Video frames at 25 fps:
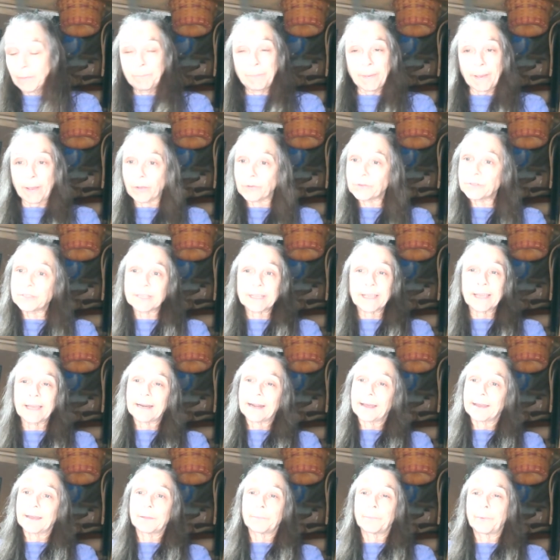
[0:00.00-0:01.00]
Belts, again,
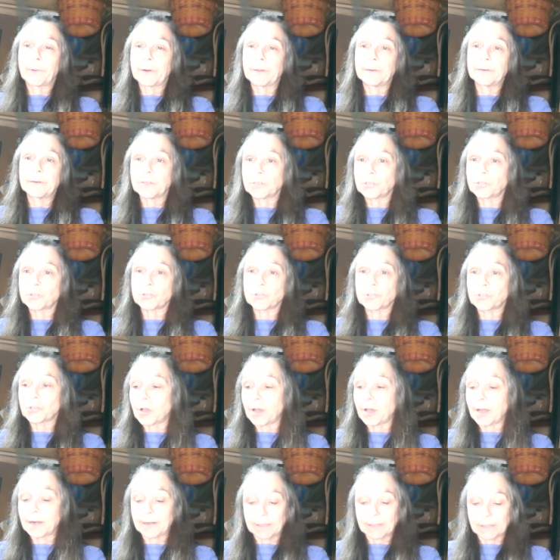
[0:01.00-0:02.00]
I can put initials
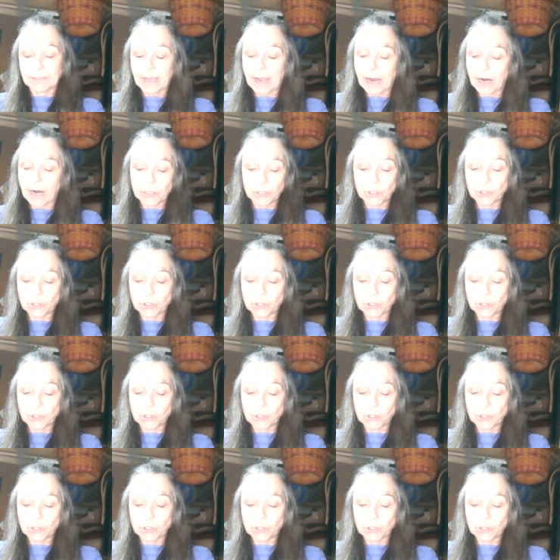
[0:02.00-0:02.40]
on, guitar